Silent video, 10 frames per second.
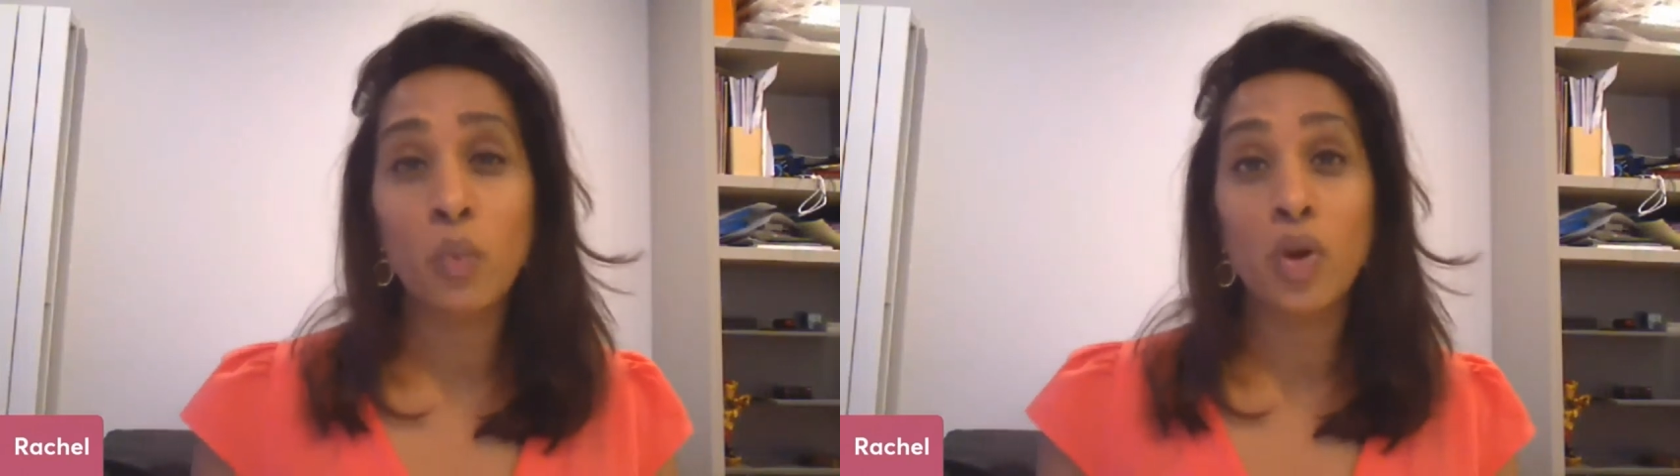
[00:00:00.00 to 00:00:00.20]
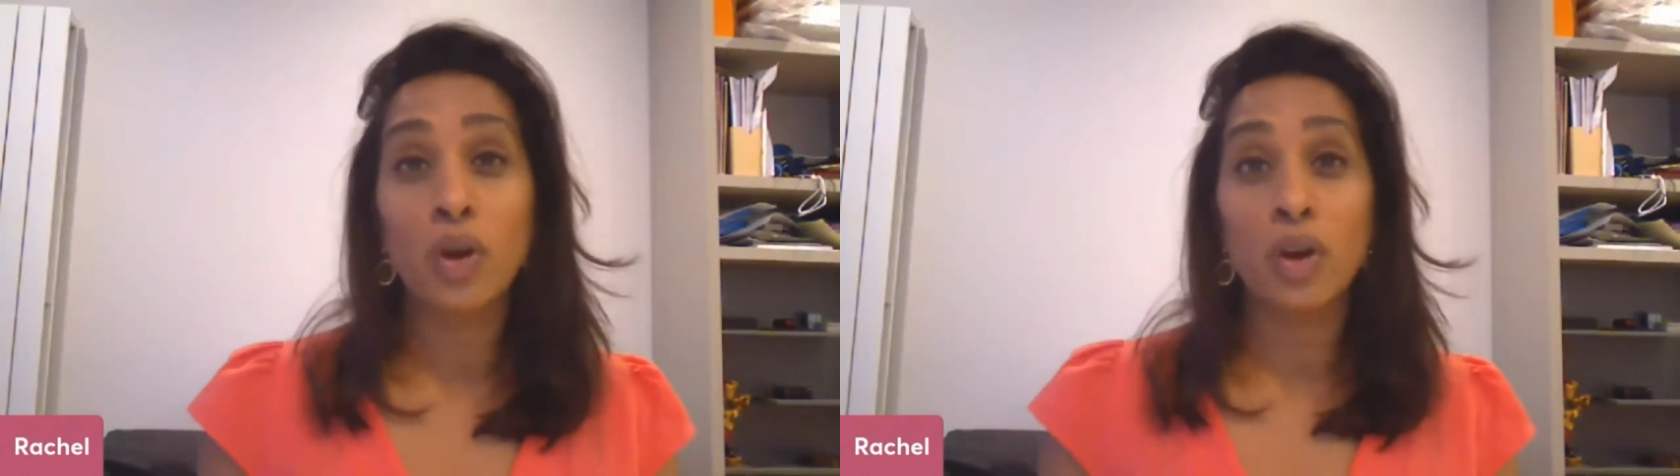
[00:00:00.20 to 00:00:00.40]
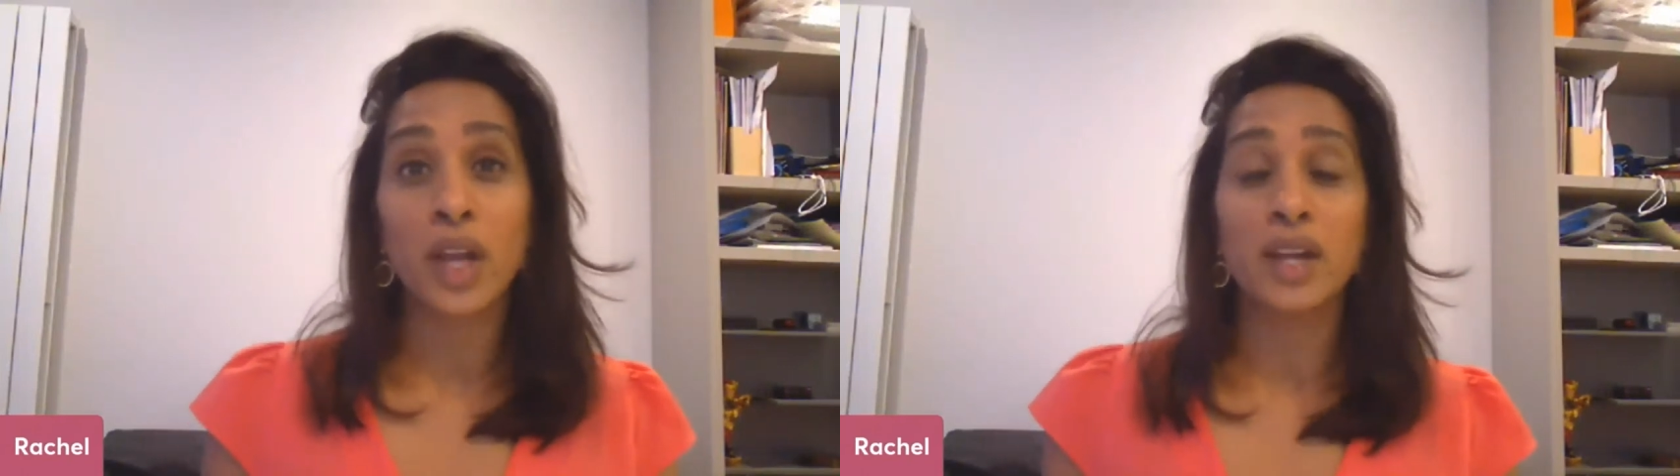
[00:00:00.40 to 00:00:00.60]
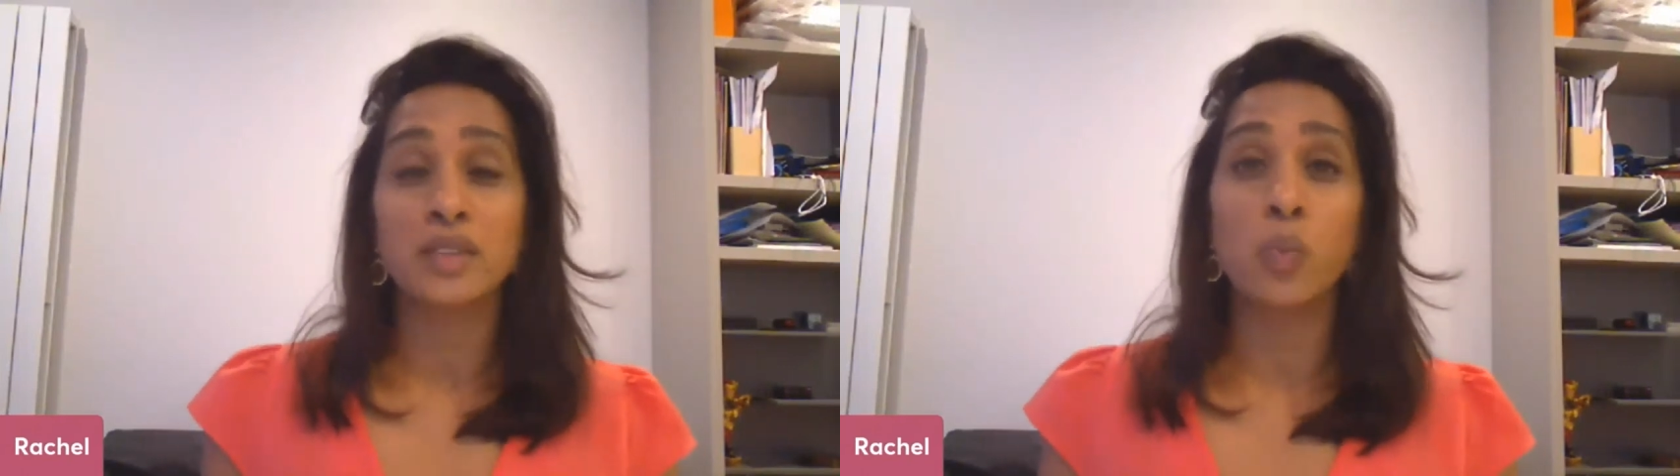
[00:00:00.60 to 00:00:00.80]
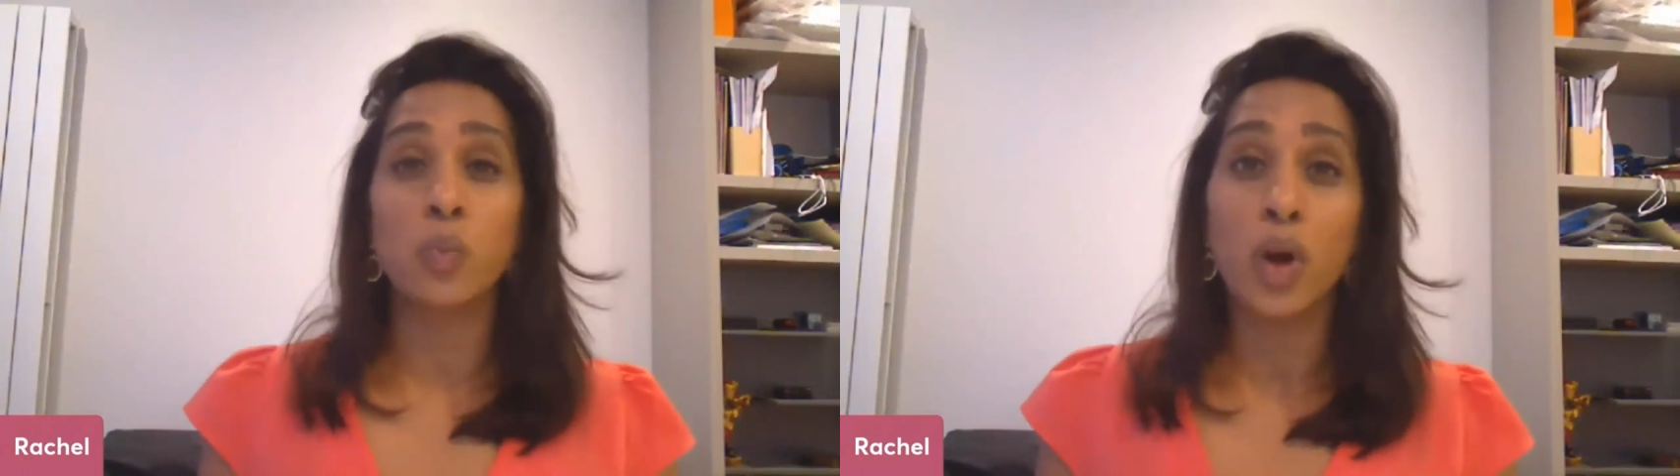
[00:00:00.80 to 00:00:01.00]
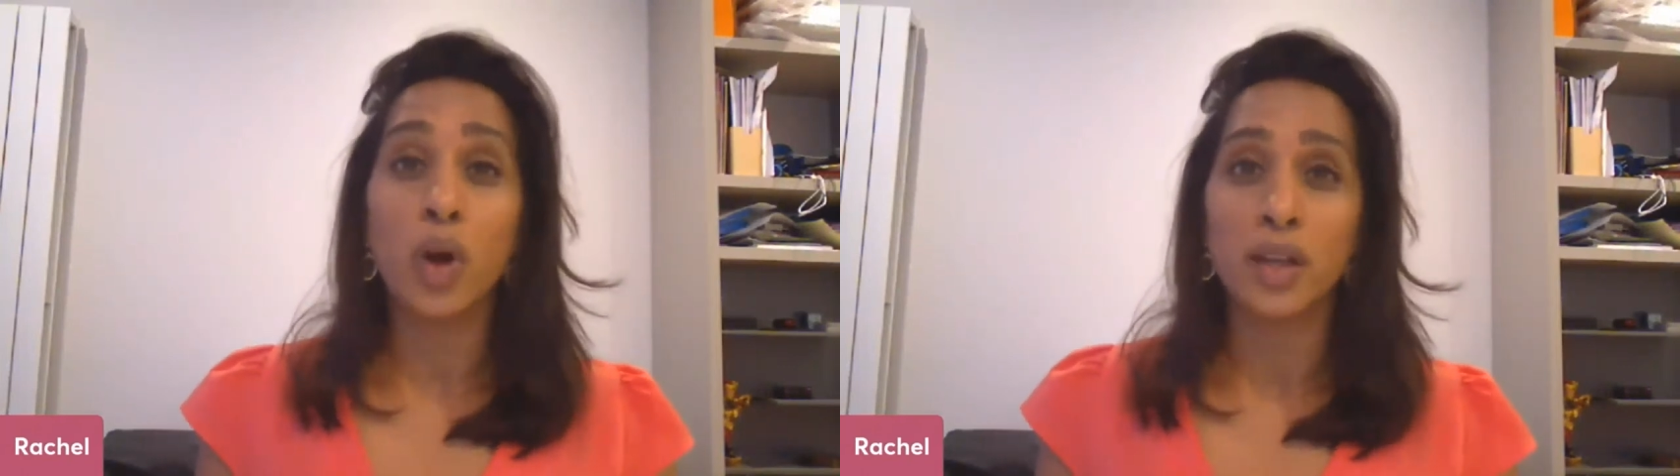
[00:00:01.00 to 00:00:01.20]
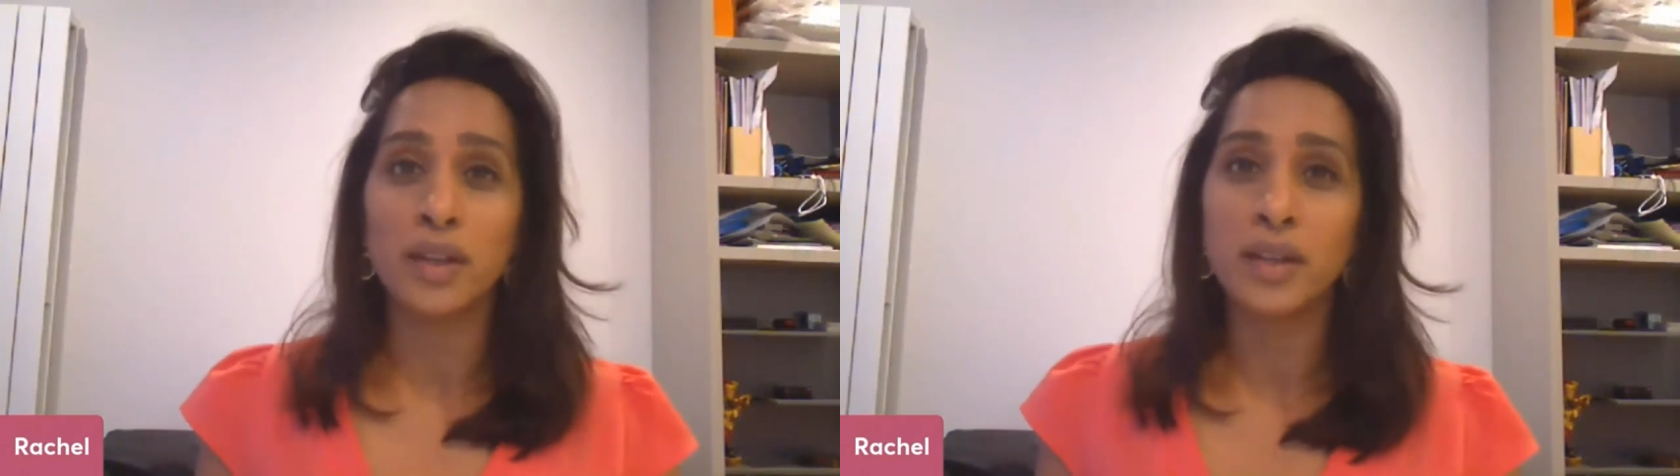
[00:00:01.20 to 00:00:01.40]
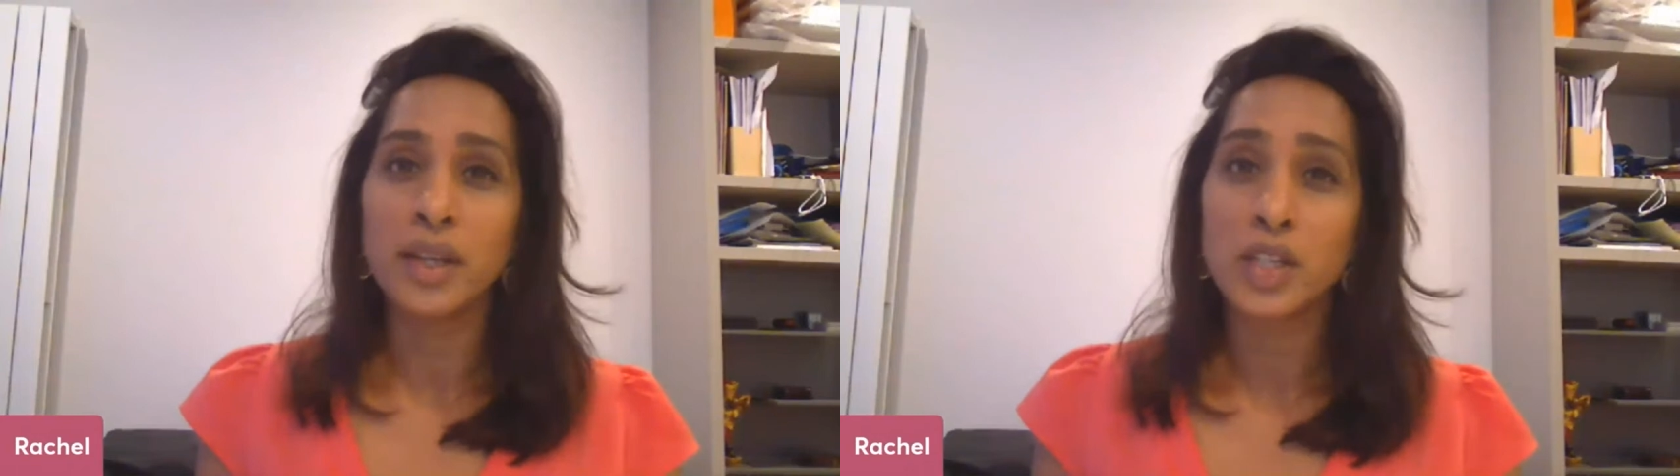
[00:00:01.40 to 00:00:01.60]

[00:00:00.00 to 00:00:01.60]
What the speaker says: work has won.